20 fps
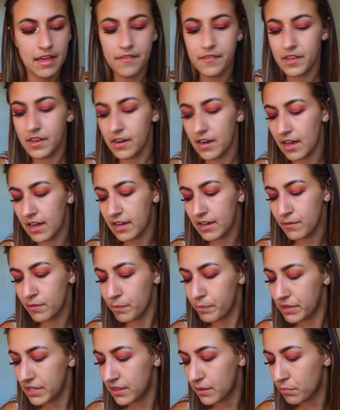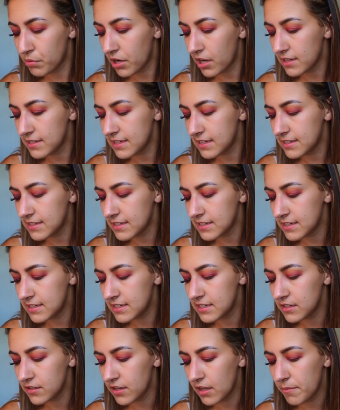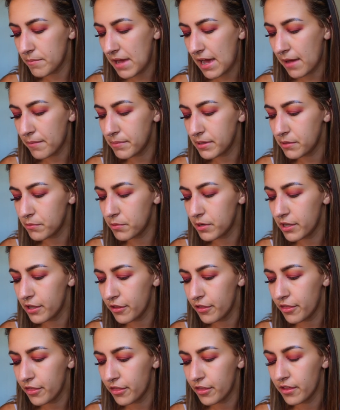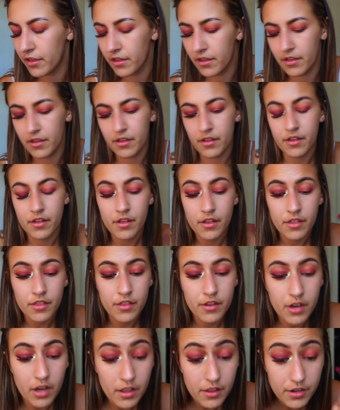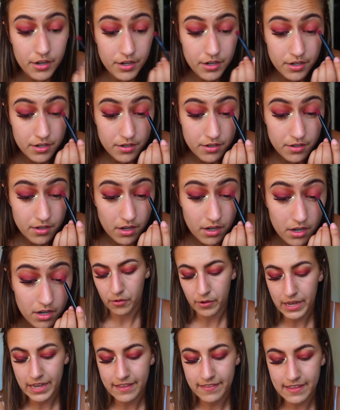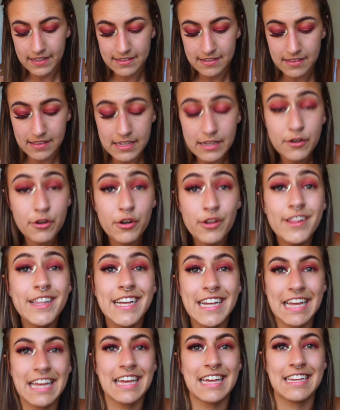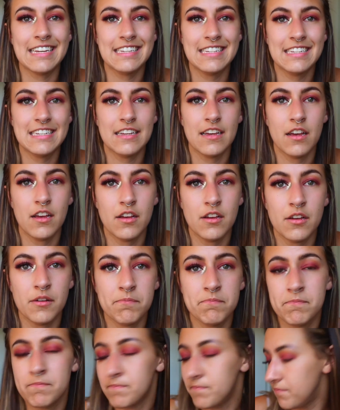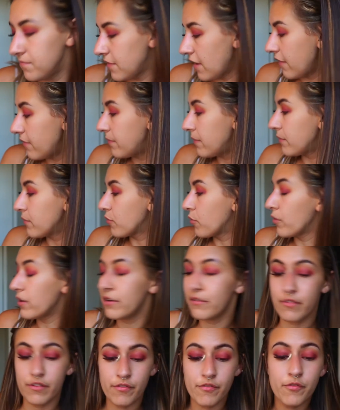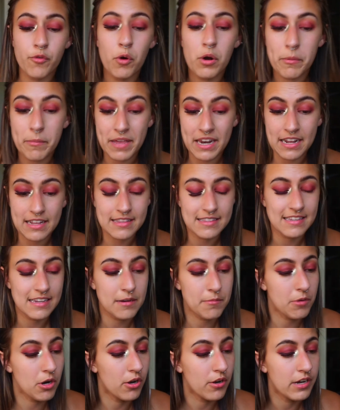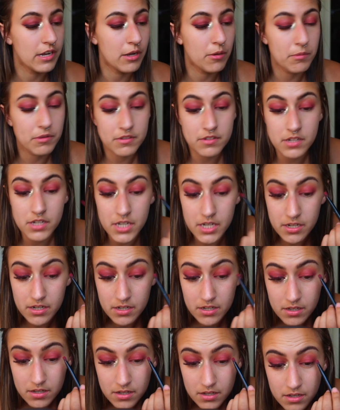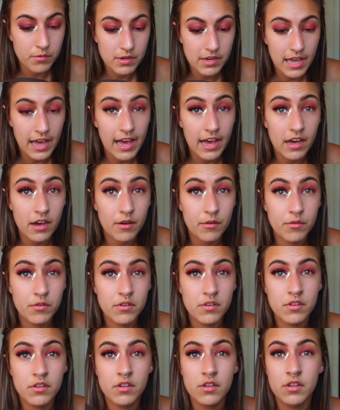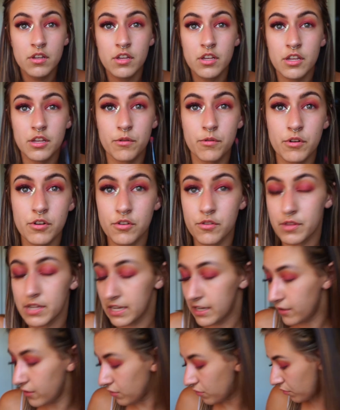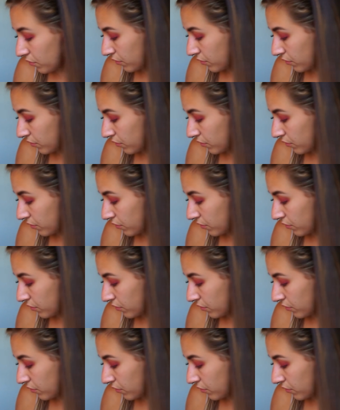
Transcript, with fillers: And then I repeat the process until I'm happy with the color. Okay, and that's literally it. Um, I've been recording for four minutes and I'm already almost done. Now, you want to do the inner